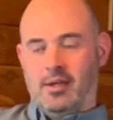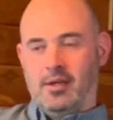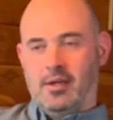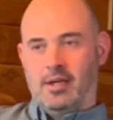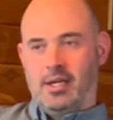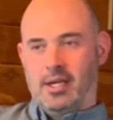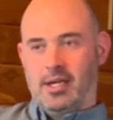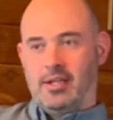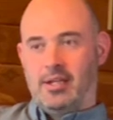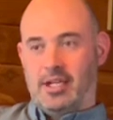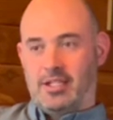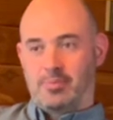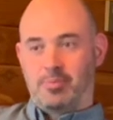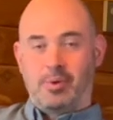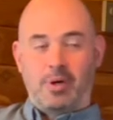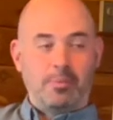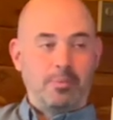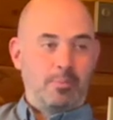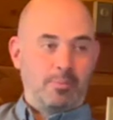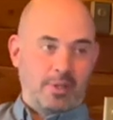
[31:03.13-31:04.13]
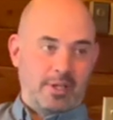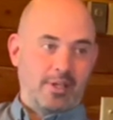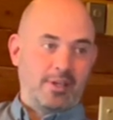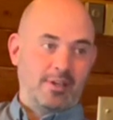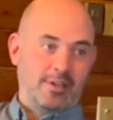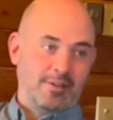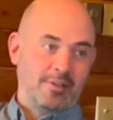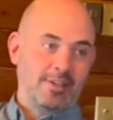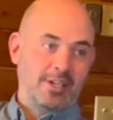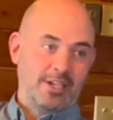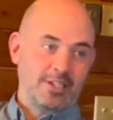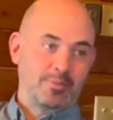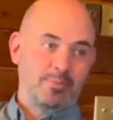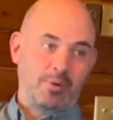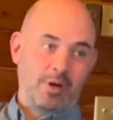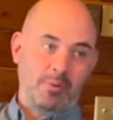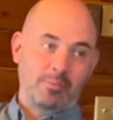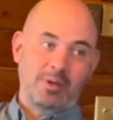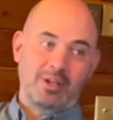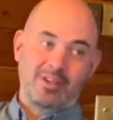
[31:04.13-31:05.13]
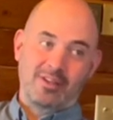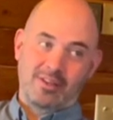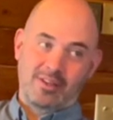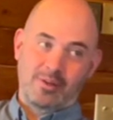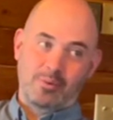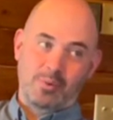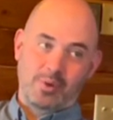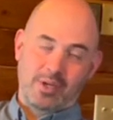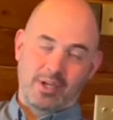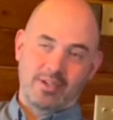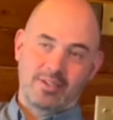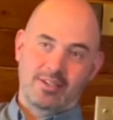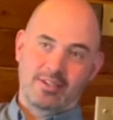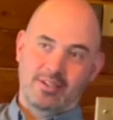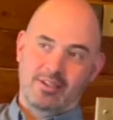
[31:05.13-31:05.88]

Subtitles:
That's probably the worst.